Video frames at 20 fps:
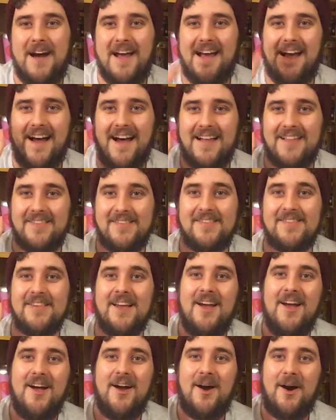my hands
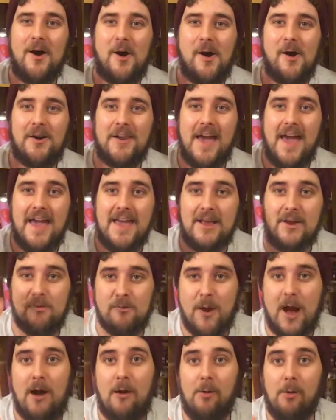on a
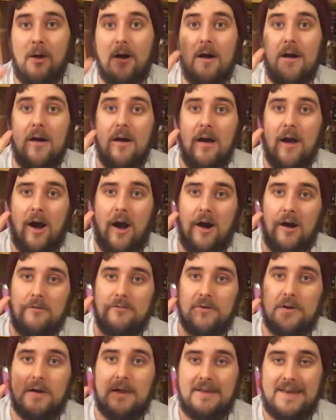growler
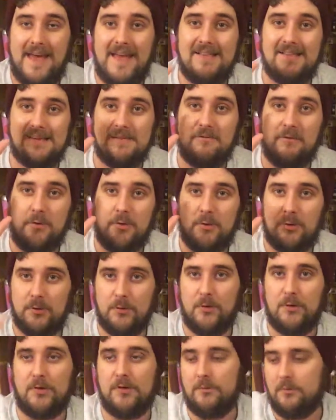of Native
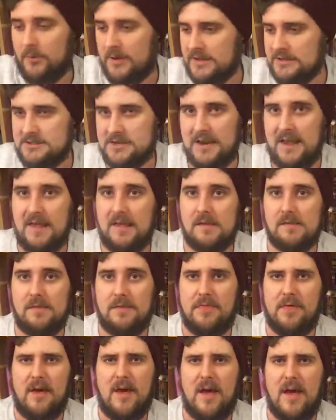Sun, which is
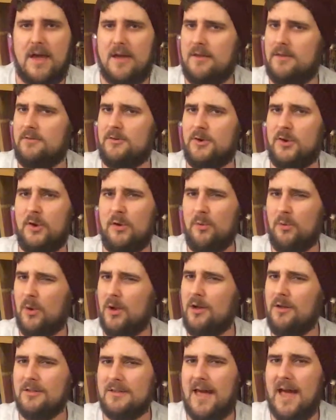their New
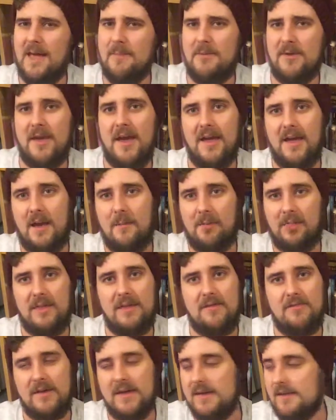World IPA, I
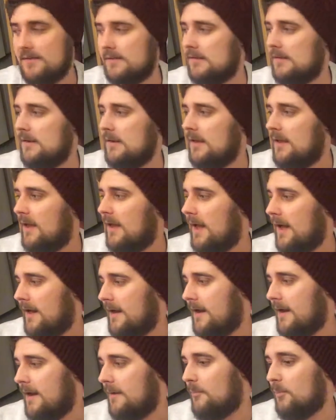believe it is.
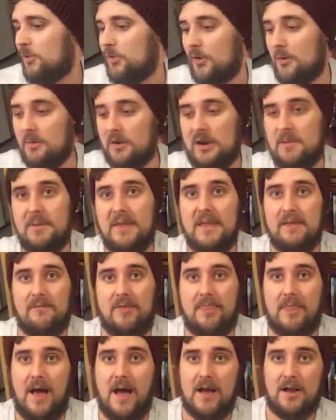Um, so I'm going to be
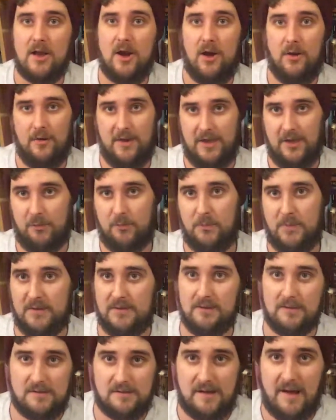giving that a go. It's
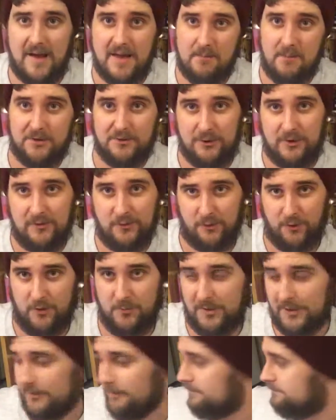been sat in my drinks
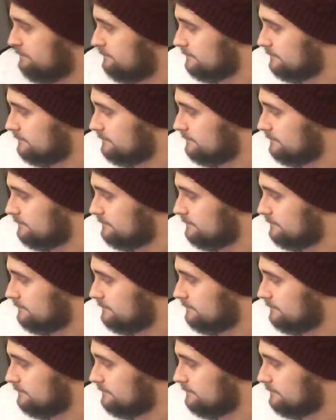cupboard,